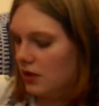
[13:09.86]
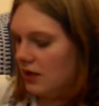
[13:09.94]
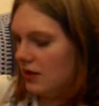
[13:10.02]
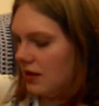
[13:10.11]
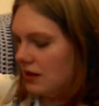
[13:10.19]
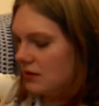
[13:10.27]

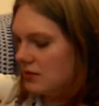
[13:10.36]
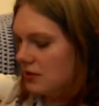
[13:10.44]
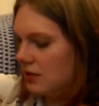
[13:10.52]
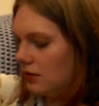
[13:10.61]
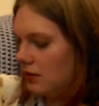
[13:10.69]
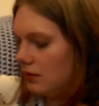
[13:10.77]
Anything else
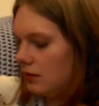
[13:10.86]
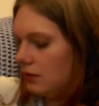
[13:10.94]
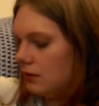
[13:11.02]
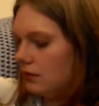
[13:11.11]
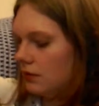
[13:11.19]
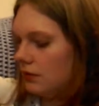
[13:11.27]
in here?
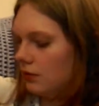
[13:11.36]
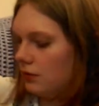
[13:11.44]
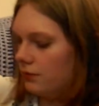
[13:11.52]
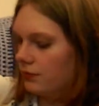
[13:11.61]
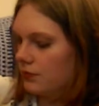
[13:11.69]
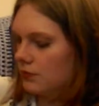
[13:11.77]

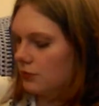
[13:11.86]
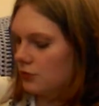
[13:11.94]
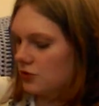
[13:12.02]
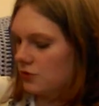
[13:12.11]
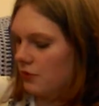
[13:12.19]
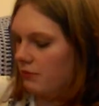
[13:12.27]
Oh,
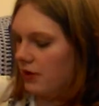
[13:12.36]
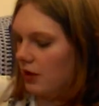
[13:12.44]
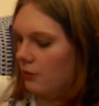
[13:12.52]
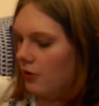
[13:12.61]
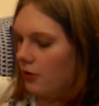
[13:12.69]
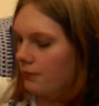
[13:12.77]
ooh, something big
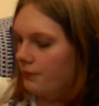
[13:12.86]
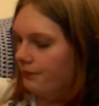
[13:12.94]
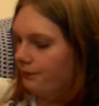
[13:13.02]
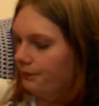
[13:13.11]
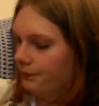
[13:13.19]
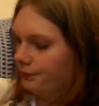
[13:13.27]
at the bottom.
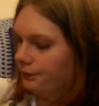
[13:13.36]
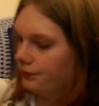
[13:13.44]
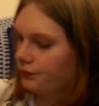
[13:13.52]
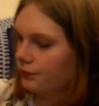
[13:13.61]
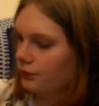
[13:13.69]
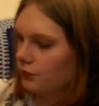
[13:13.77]

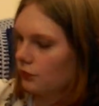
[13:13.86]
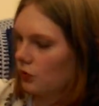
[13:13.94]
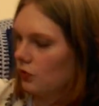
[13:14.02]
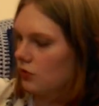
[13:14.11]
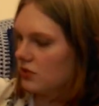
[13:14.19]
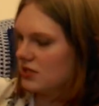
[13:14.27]

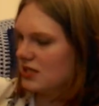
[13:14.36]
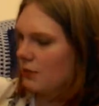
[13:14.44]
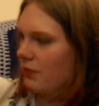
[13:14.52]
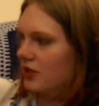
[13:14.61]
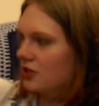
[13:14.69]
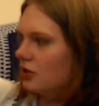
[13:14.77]
Oh, is this a
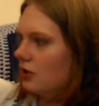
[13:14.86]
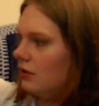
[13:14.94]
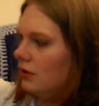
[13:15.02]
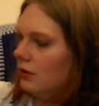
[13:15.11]
picture?